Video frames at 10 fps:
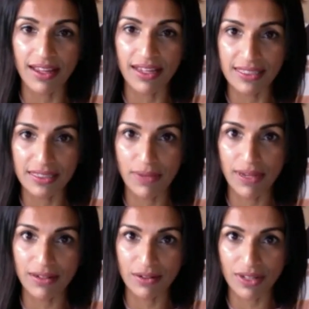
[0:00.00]
is
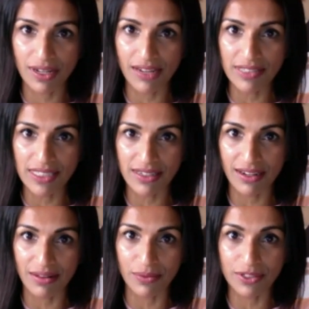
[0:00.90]
dependent on the
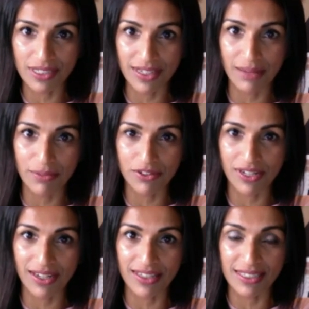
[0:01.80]
lifestyle, which is the
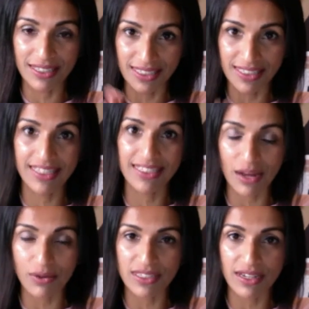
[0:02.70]
epigenetics. There's things
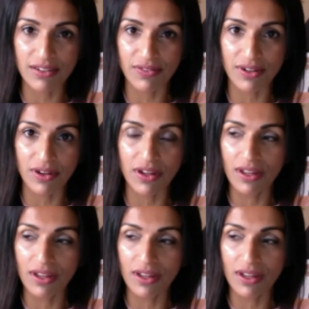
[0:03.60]
outside of our